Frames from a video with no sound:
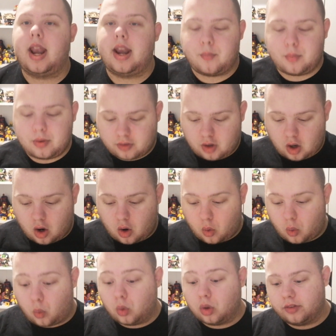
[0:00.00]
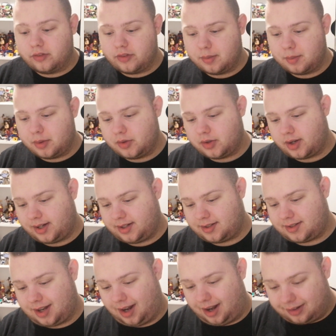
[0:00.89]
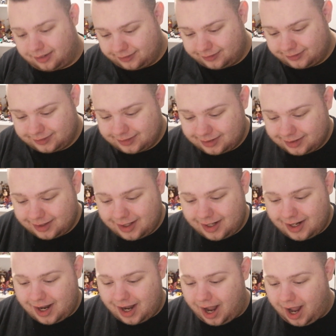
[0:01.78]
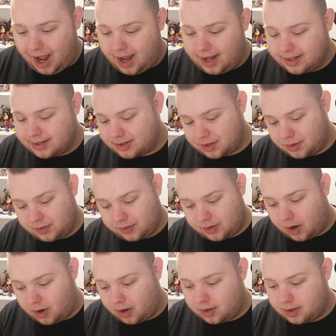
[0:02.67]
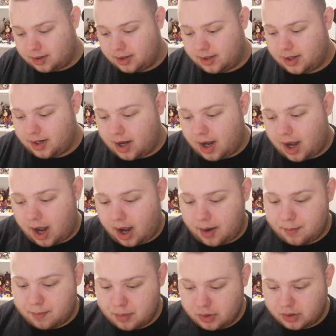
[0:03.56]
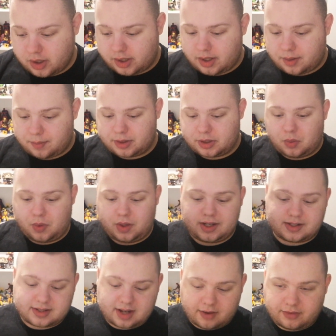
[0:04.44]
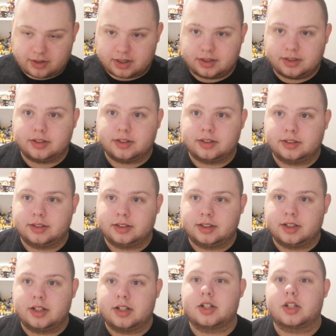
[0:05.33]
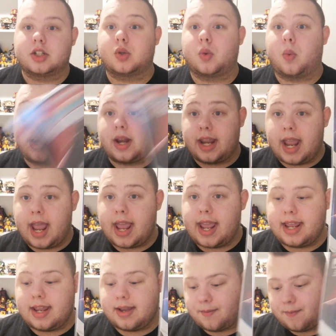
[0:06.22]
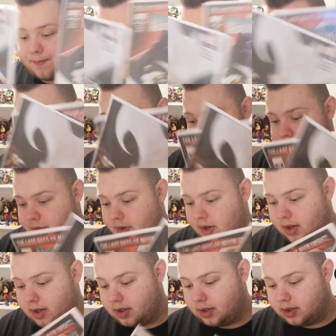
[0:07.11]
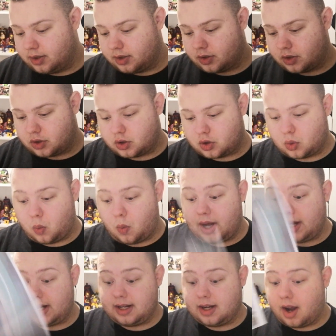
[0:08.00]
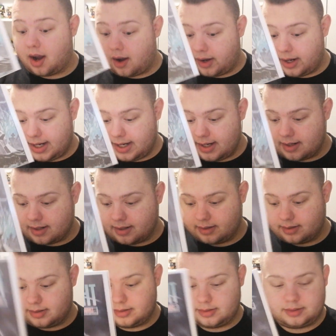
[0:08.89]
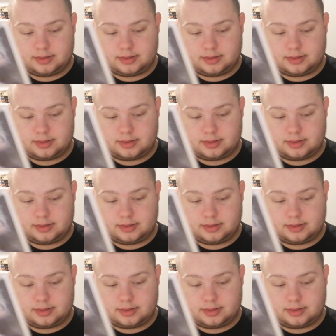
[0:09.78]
And then we've got all of the Moon Knight stuff. So we've got Moon Knight number 27, 28, 29,